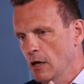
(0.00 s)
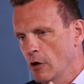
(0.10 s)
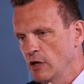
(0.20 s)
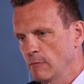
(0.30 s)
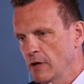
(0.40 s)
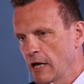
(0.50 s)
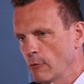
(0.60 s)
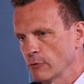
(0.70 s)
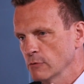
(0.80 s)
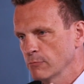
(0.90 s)
only being
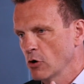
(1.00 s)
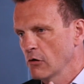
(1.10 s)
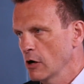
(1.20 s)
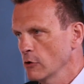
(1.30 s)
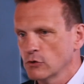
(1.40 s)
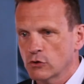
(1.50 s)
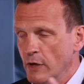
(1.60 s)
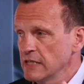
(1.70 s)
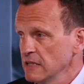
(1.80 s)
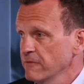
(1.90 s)
able to borrow
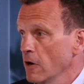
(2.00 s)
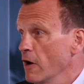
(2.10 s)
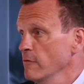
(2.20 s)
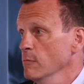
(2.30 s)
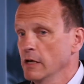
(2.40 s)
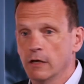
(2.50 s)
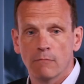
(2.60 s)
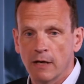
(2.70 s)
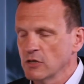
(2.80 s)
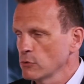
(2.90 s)
25 million,
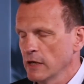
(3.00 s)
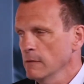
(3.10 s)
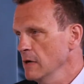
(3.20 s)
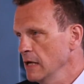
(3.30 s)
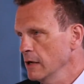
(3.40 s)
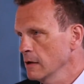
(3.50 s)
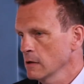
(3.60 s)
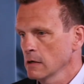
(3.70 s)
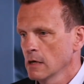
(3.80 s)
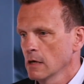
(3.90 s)
maybe 20 million,